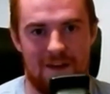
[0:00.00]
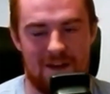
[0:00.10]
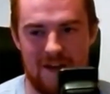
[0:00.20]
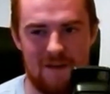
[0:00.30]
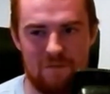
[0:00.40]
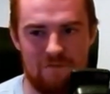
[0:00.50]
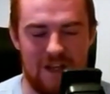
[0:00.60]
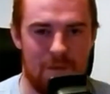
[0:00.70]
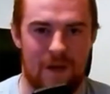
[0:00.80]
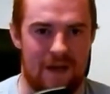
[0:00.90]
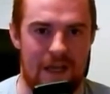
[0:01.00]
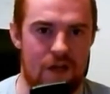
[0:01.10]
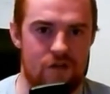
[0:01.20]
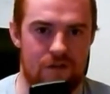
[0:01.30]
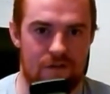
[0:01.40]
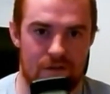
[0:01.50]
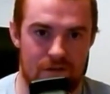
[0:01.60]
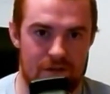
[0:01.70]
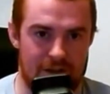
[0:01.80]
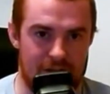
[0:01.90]
like I don't really pay attention
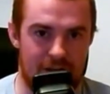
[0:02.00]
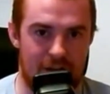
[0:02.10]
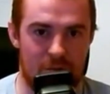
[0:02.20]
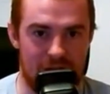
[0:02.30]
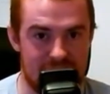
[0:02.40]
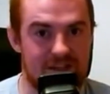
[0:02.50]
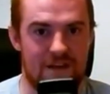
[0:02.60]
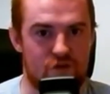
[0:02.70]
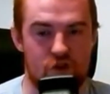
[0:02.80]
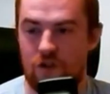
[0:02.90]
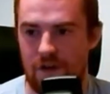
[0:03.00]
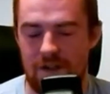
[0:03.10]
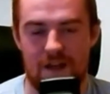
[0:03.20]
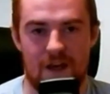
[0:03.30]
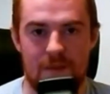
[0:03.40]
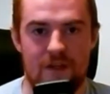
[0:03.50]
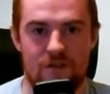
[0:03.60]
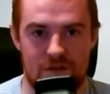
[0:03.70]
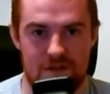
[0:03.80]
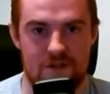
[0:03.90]
to. I don't like sit and study the
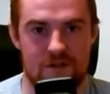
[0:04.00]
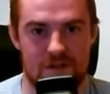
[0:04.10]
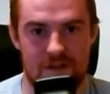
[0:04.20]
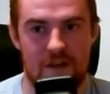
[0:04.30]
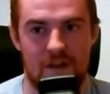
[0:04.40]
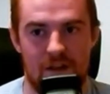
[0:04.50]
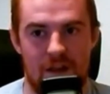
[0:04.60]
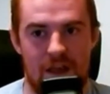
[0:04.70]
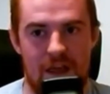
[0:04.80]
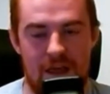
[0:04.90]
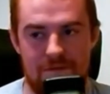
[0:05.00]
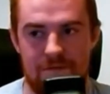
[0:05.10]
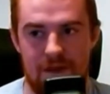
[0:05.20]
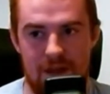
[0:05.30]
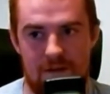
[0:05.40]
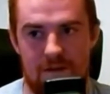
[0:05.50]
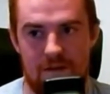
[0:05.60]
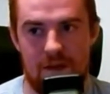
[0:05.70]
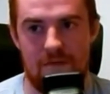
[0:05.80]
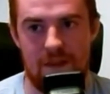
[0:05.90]
animations. It's just if it
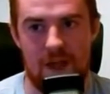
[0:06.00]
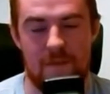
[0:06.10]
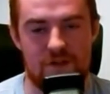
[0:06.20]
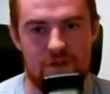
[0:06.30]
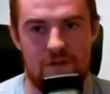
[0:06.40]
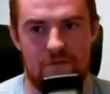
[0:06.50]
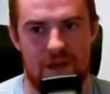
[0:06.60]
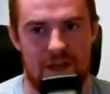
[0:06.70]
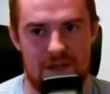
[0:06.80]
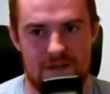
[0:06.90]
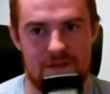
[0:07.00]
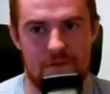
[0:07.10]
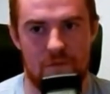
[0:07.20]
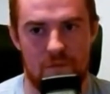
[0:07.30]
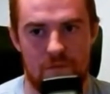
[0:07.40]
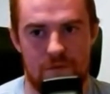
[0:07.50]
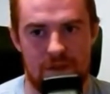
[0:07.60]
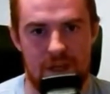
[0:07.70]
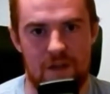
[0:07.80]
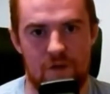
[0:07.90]
if the animation conveys the
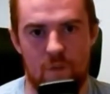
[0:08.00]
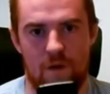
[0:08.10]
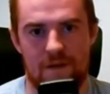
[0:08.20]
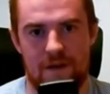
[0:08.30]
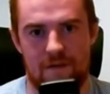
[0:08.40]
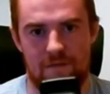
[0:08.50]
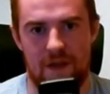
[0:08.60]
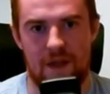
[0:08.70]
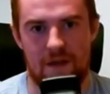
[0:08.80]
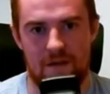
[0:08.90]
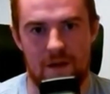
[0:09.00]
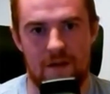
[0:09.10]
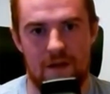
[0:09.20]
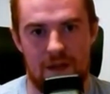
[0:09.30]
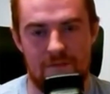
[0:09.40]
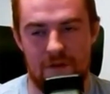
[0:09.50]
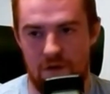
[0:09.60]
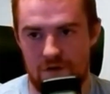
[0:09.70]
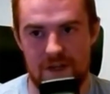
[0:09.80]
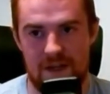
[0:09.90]
thing you wanted to convey like like if it
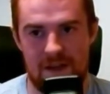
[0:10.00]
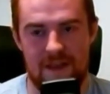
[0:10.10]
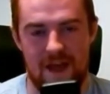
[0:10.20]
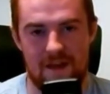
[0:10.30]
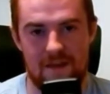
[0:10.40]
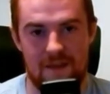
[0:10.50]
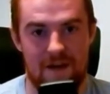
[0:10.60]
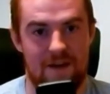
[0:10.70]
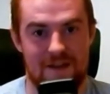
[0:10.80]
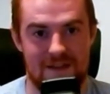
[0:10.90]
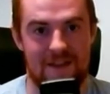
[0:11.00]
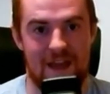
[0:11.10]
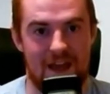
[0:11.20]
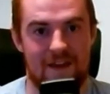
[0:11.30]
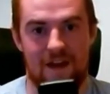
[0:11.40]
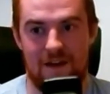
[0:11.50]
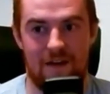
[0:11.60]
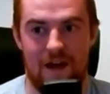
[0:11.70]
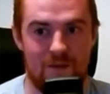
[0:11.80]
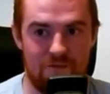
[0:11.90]
looks like an attack then it's an attack and
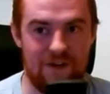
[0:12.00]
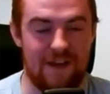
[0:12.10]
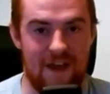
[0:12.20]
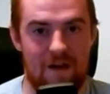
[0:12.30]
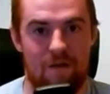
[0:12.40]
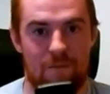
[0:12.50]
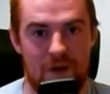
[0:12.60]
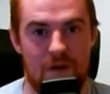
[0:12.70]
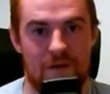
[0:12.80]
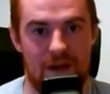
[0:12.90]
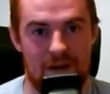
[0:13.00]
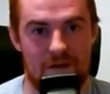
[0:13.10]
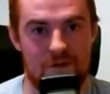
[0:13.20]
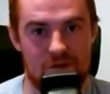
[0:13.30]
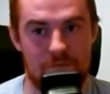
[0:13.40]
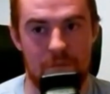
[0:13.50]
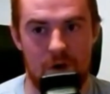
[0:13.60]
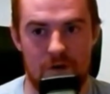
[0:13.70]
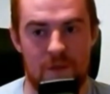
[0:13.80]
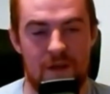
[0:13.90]
i don't really care beyond that it doesn't
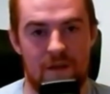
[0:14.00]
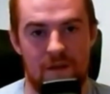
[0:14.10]
bother me